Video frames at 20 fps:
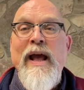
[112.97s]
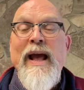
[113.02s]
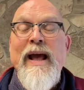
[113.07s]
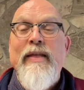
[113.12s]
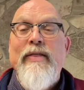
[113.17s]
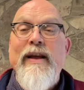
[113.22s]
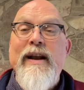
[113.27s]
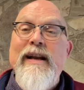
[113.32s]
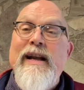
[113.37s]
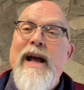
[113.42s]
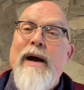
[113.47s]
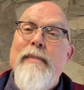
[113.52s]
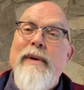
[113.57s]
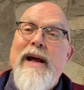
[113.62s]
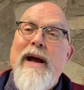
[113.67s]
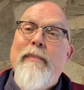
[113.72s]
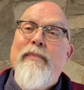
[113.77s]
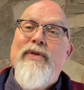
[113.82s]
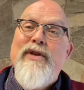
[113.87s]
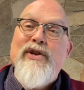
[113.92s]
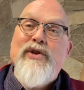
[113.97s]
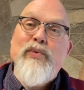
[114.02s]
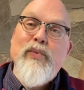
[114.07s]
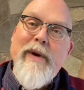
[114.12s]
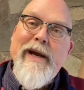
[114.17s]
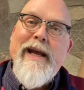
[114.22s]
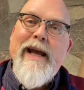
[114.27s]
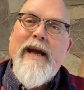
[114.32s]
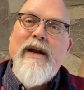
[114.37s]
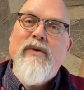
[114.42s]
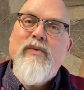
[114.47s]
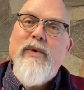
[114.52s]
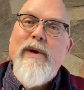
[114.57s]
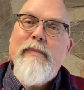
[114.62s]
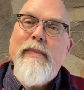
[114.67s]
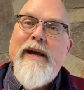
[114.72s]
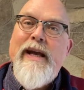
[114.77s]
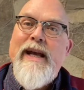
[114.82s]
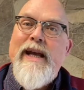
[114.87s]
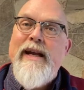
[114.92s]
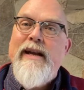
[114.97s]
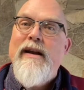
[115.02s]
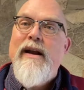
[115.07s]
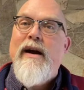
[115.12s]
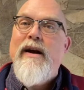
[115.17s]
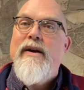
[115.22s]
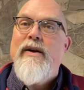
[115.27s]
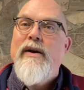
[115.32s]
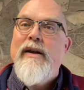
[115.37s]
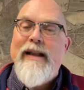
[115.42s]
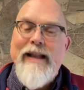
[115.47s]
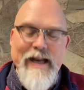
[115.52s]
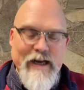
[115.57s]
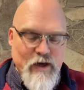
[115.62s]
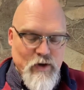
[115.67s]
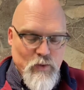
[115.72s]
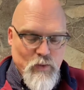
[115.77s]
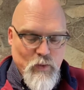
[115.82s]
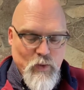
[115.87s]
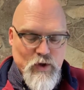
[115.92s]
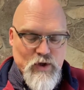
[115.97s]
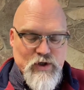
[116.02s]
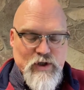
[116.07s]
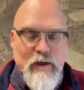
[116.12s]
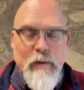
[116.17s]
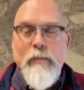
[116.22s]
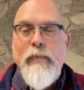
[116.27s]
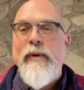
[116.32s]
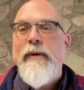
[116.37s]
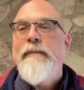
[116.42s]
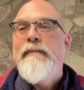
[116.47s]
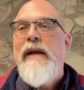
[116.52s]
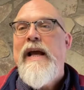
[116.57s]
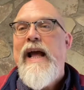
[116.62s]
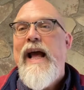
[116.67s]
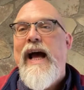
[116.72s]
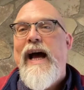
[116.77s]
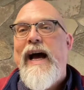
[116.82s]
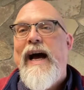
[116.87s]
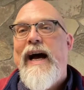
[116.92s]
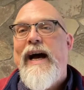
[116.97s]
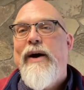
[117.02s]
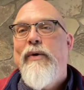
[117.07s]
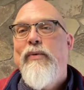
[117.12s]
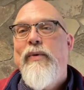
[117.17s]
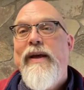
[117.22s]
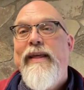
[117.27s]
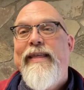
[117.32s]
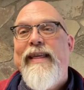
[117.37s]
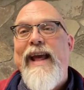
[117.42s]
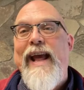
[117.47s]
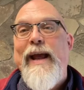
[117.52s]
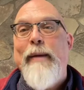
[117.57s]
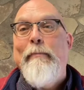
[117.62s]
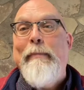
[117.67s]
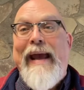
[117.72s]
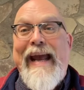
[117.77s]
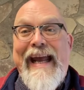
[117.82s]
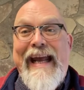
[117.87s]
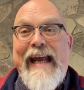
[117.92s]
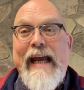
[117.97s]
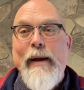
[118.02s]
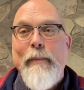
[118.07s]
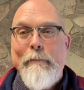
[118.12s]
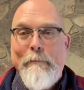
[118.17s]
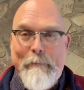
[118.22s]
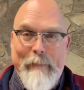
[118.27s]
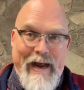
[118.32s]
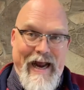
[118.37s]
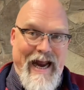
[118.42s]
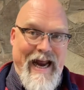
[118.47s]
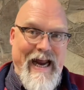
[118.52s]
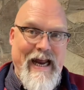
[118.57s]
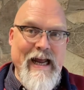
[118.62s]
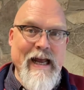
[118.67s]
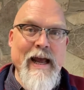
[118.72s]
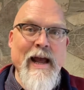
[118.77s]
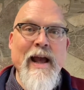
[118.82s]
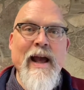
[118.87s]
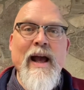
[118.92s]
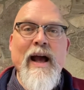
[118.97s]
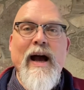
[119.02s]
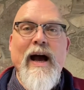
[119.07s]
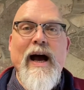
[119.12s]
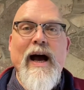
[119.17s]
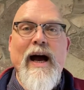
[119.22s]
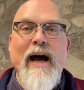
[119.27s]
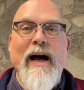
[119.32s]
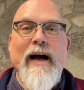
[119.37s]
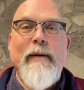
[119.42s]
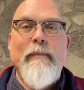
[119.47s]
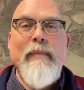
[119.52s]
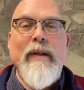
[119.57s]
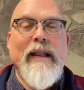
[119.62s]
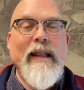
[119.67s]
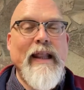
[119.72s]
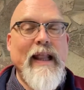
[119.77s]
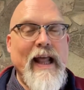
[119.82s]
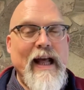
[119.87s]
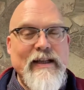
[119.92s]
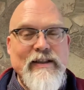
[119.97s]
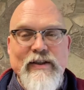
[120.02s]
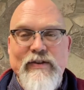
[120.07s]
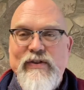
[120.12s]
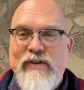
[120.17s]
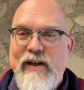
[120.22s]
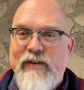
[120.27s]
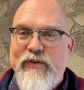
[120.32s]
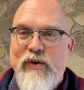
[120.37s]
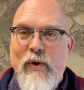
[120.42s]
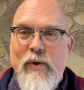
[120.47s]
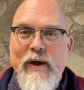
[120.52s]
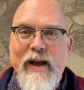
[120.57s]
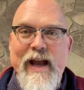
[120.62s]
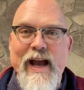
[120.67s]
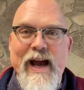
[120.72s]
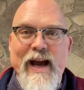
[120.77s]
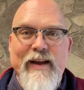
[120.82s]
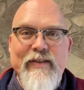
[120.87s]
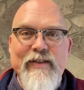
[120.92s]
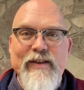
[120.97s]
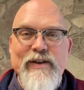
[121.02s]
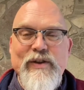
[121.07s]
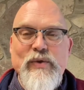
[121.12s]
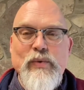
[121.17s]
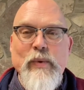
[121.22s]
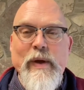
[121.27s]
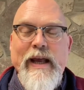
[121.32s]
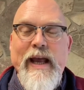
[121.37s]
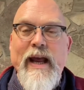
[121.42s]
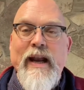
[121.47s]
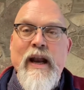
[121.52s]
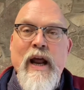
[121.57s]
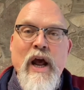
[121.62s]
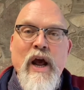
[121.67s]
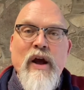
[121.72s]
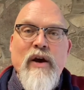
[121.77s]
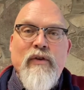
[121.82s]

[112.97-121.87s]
Then coming up this weekend, we begin our Lenten worship with a big bang. Lots of stuff going on this weekend.